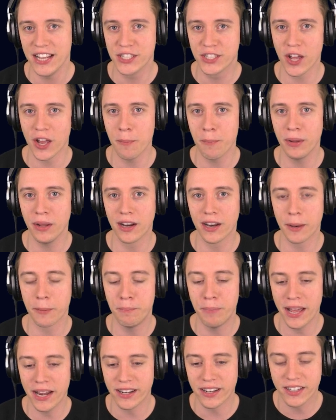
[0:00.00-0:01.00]
is going to be a
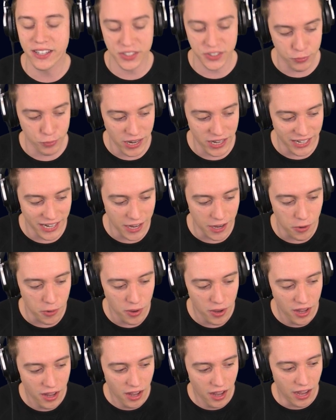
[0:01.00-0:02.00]
lot better, because right
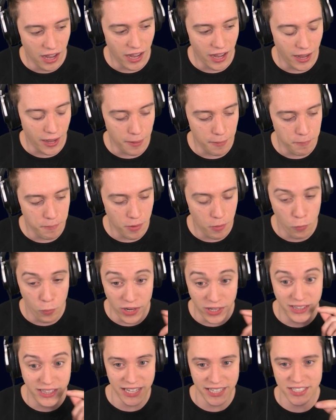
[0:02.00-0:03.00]
now, um,
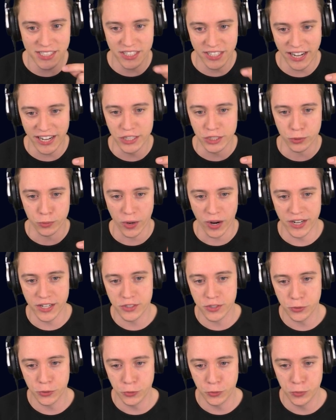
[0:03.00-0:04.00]
with this change,
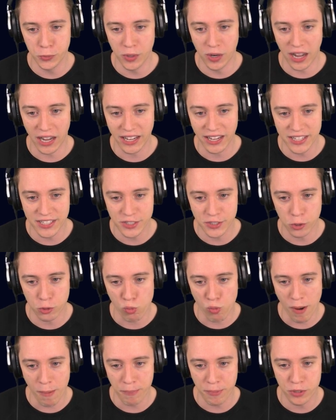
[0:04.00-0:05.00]
right, to, I guess, the
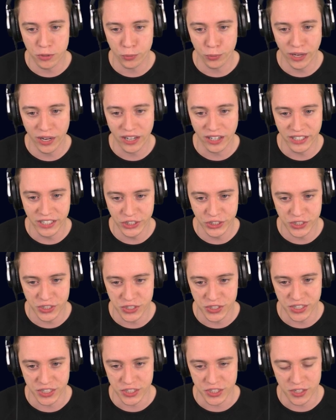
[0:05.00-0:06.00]
Rapid
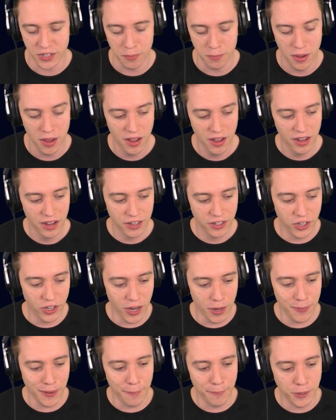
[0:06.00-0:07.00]
Reignition System, you're
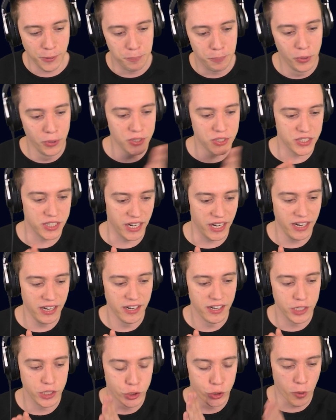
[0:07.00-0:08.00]
going to be able to boost
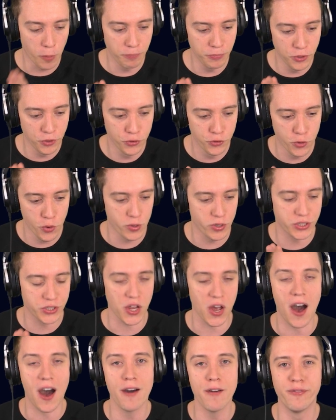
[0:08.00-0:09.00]
in, drop the Thors
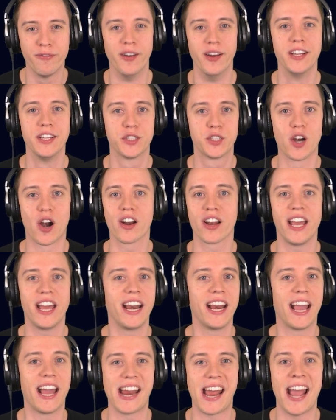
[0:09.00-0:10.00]
off, start
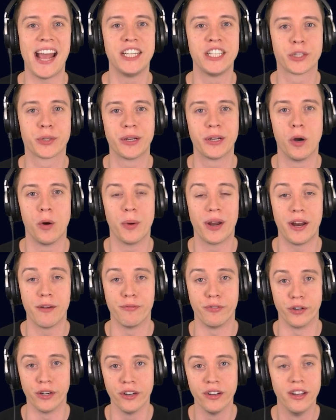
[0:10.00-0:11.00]
hitting at a hatchery or
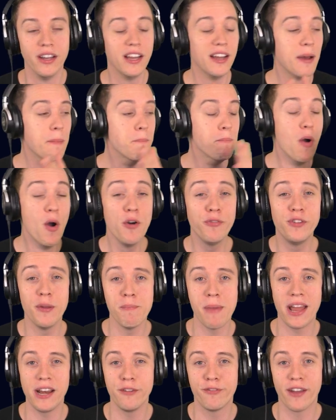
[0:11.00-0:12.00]
whatever, move the
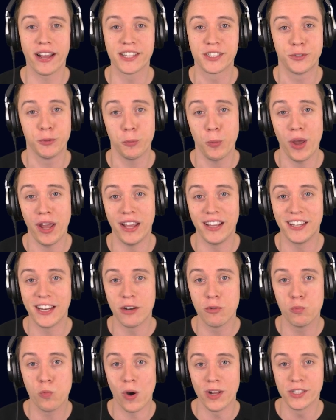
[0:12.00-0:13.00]
Medivacs away, and
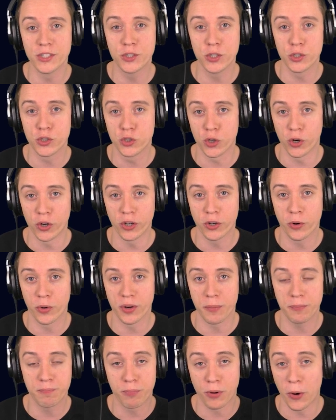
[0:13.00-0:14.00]
then once the Zerg
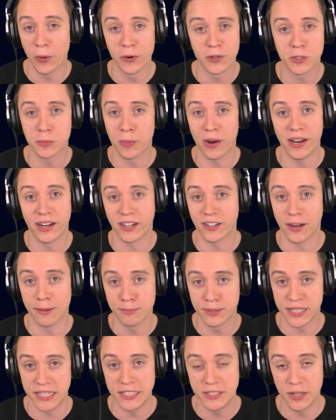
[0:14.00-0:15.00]
or the Protoss player
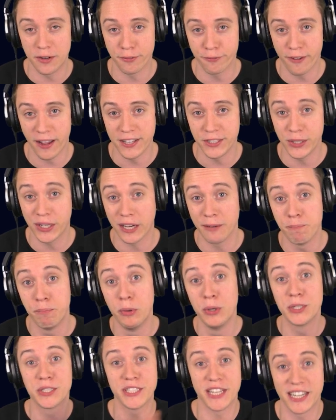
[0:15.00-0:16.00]
comes into the fence, you can
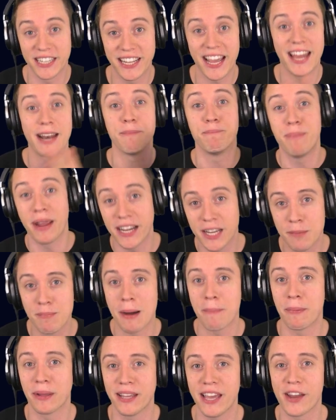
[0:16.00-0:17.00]
boost in again and pick them
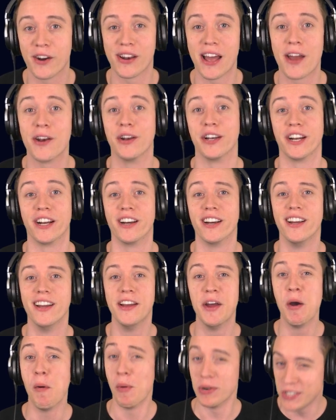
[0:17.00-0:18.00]
up and get on out of there.
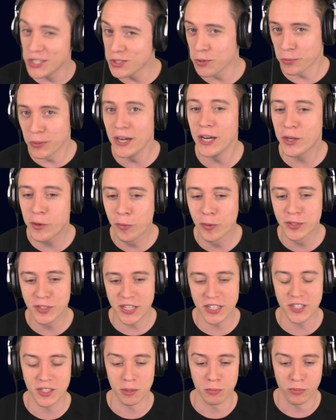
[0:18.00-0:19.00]
Which is a really cool
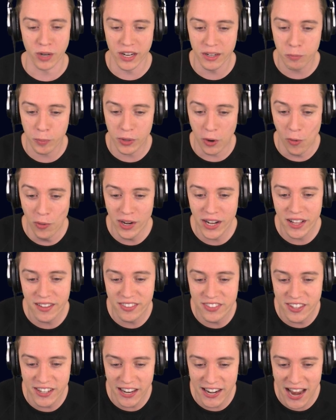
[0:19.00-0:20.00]
system, right? With
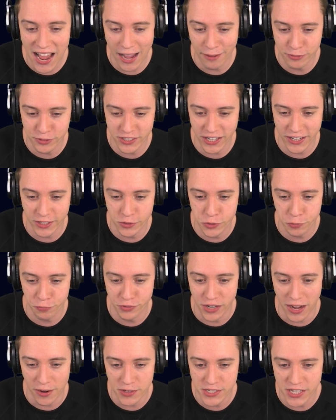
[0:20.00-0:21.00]
only three and a half seconds
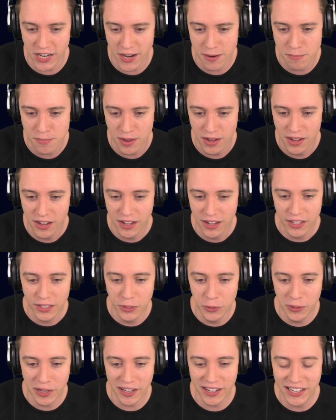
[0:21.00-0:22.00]
of downtime,
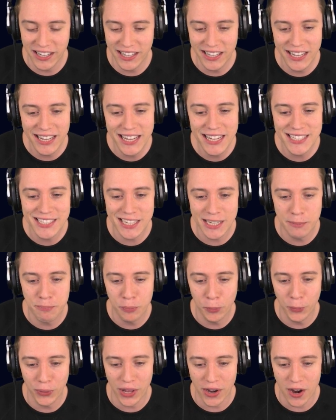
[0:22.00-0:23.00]
you can easily
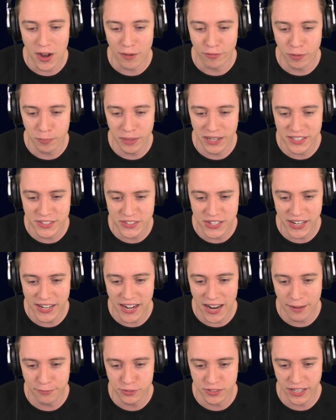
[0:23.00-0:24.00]
pull that off. I mean, it's three
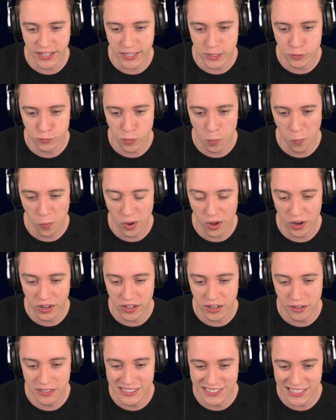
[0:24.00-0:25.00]
and a half seconds from
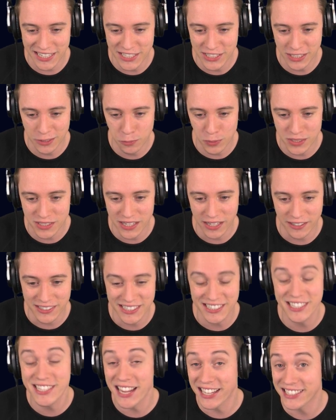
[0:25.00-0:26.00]
what essentially was like
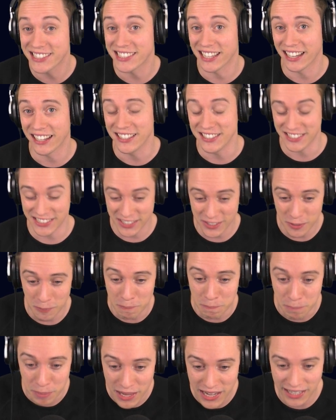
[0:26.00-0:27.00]
six seconds. That's a
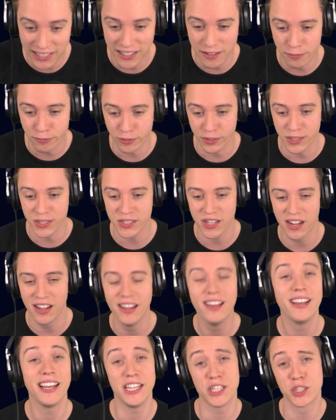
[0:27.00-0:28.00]
big difference
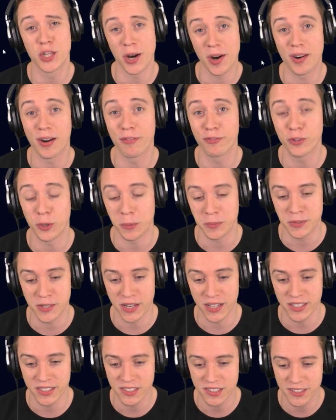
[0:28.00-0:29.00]
in StarCraft terms,
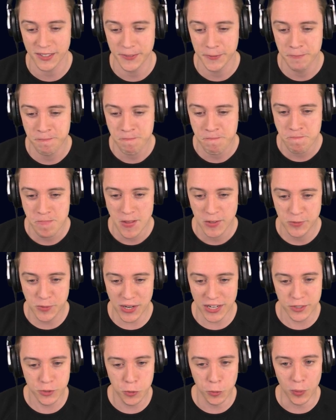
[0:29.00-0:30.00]
that is.
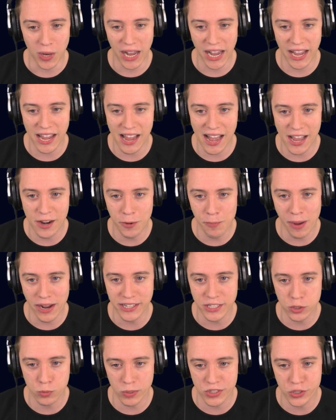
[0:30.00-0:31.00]
So that's cool. I, I don't
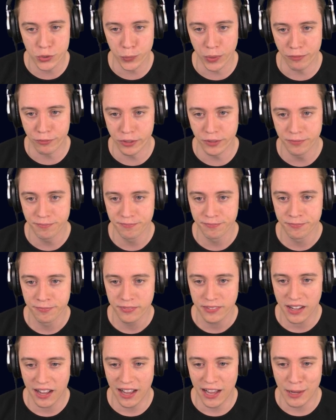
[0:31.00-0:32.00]
mind this whatsoever.
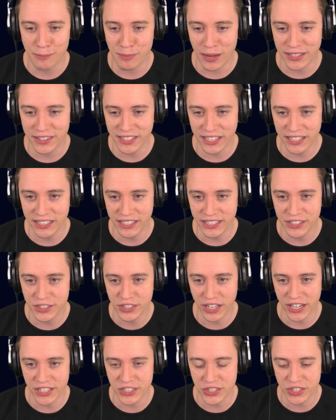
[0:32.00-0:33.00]
Um, I think
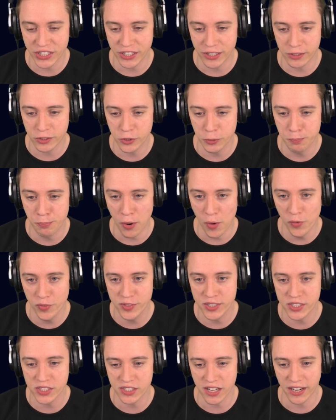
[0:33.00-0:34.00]
these changes here to
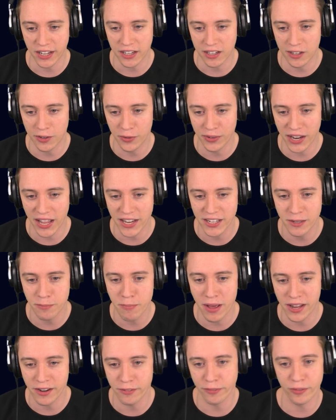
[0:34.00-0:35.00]
both the Cyclone and the
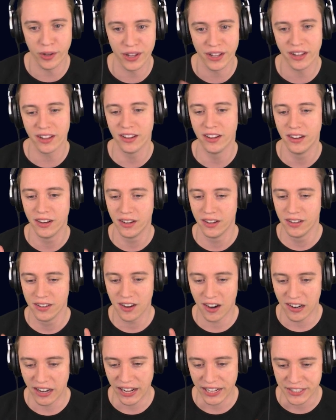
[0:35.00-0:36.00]
Medivac
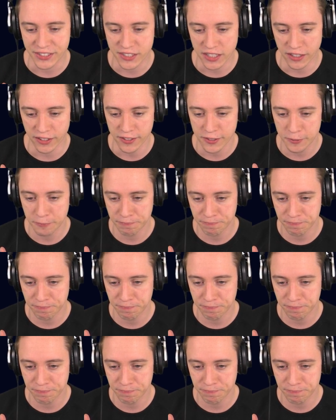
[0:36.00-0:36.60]
are excellent.